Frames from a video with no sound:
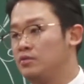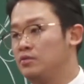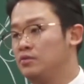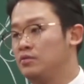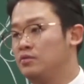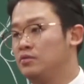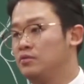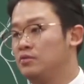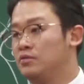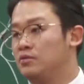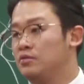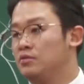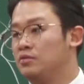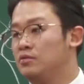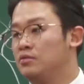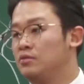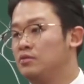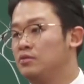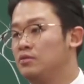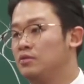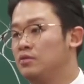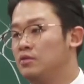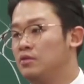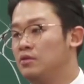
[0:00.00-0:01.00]

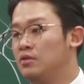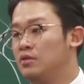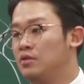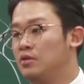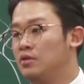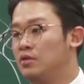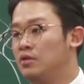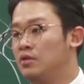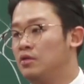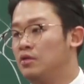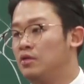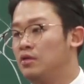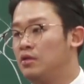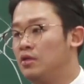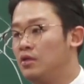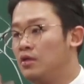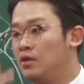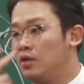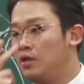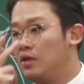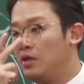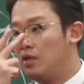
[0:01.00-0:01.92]
(no one is talking)